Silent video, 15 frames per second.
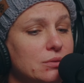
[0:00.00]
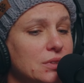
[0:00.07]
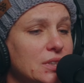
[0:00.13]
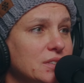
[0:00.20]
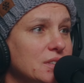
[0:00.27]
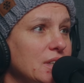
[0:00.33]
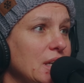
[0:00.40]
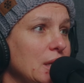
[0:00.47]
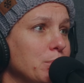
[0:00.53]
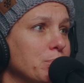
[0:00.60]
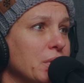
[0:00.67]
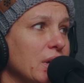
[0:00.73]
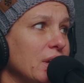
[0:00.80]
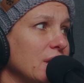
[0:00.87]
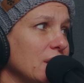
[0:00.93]
that's neat.
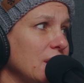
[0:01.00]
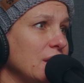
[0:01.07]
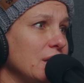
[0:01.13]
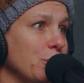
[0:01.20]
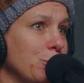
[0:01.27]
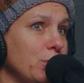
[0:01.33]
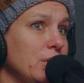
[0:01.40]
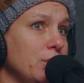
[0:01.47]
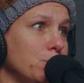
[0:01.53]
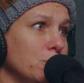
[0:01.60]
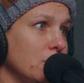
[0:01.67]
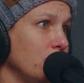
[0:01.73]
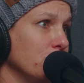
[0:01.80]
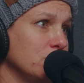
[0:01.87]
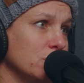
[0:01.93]
But I agree
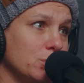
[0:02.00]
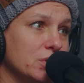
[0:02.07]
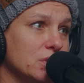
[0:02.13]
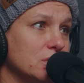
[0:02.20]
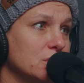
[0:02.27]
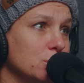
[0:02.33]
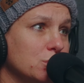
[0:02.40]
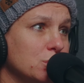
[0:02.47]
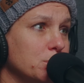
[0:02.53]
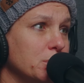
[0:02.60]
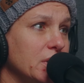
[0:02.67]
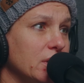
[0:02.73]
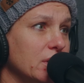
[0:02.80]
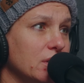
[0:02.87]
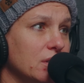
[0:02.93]
also with the social
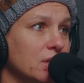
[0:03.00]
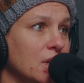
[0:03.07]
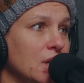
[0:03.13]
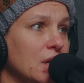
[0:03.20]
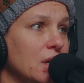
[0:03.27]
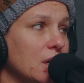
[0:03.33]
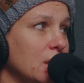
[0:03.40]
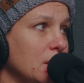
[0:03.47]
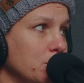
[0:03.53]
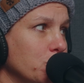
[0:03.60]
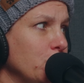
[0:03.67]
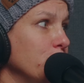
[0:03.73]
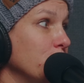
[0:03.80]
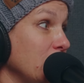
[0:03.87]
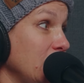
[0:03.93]
media.
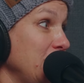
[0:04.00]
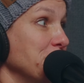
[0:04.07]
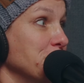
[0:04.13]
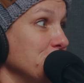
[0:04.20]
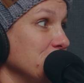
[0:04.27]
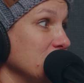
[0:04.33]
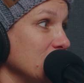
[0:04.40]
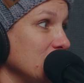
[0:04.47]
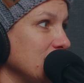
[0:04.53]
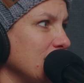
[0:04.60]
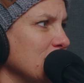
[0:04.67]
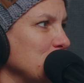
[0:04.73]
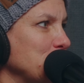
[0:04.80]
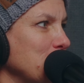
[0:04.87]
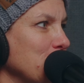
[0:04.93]
You and I have recently
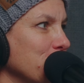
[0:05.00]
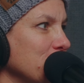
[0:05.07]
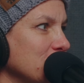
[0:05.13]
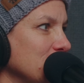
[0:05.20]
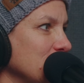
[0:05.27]
talked about this